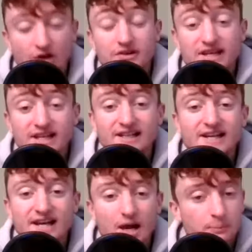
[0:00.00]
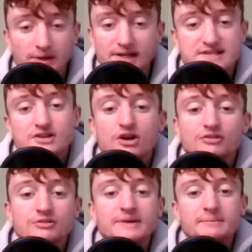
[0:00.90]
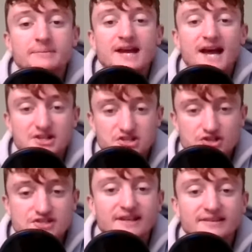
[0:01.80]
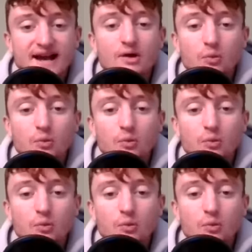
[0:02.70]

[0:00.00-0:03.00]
O'Neill, a brilliant score from him. And just like that,